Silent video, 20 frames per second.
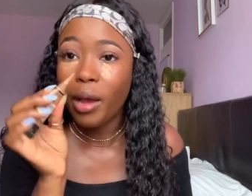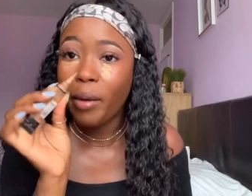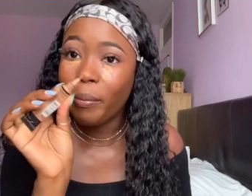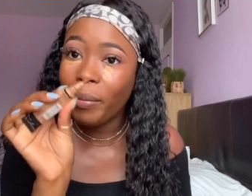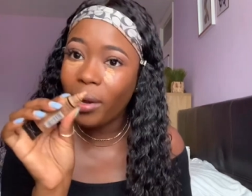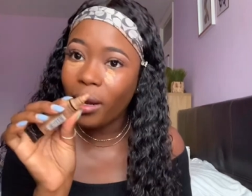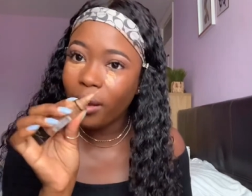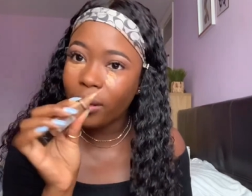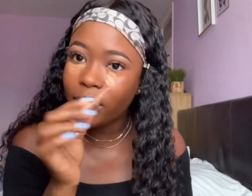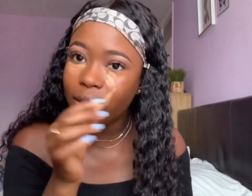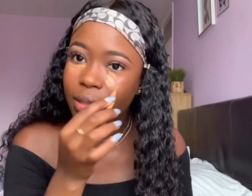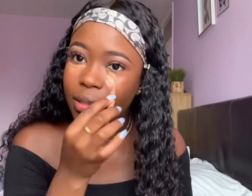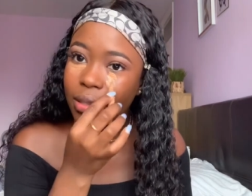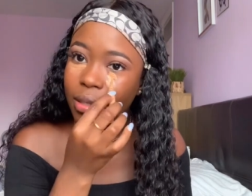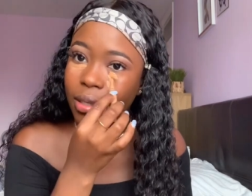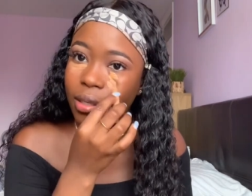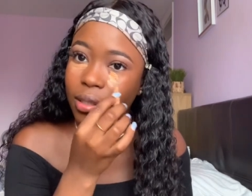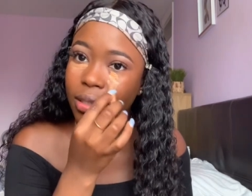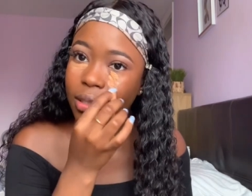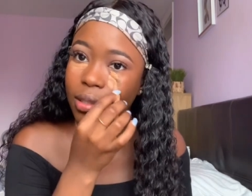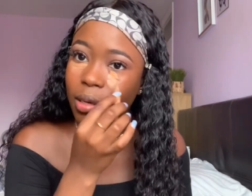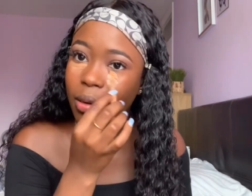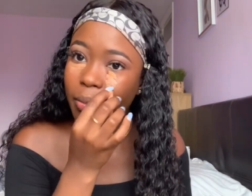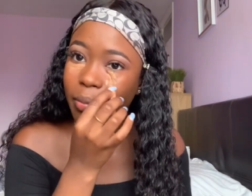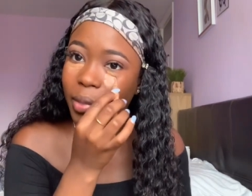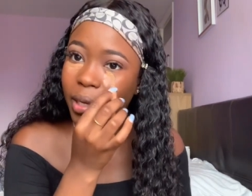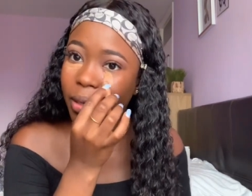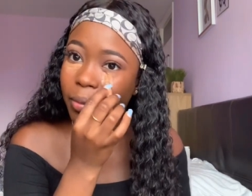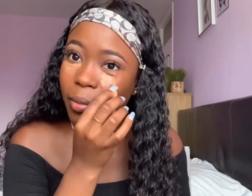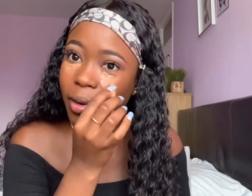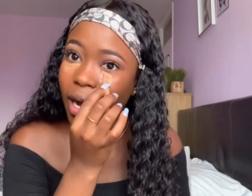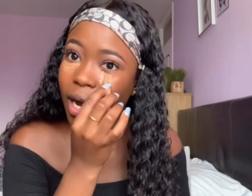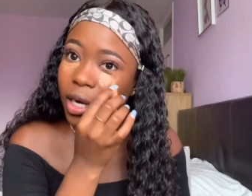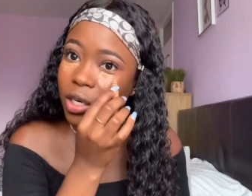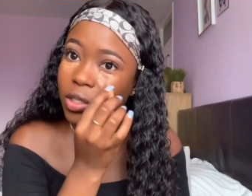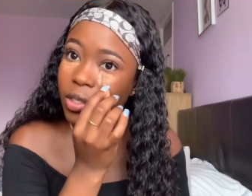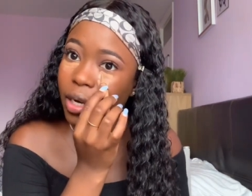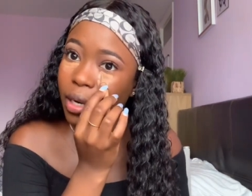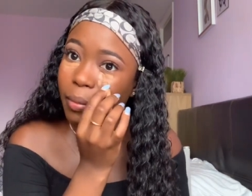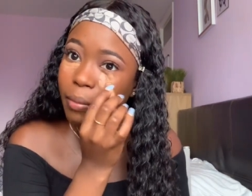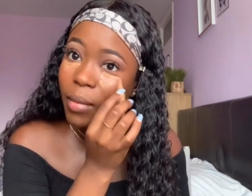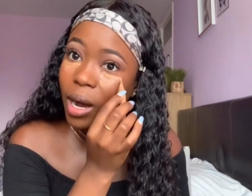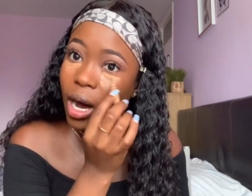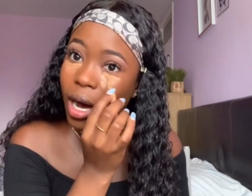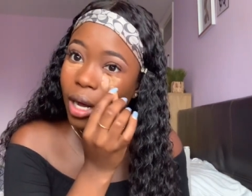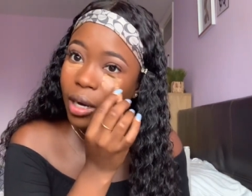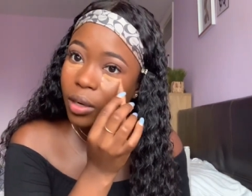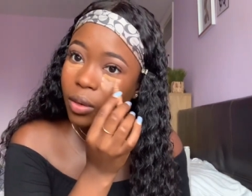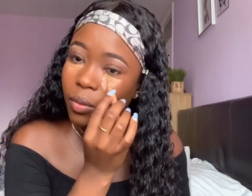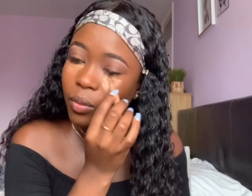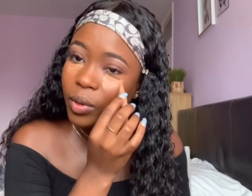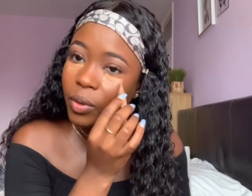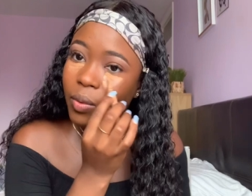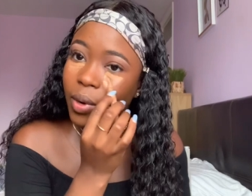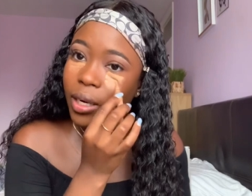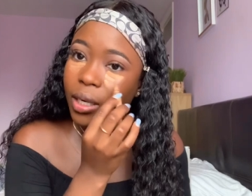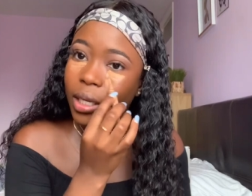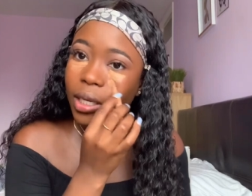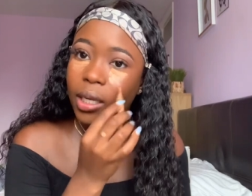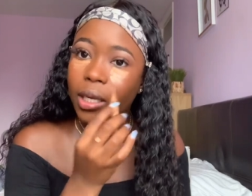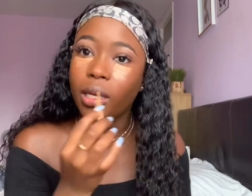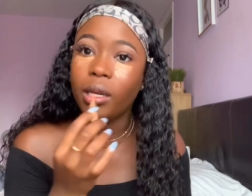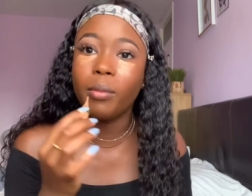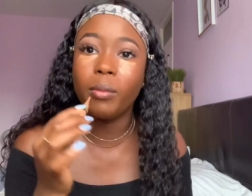Plus Some people actually born with one kidney,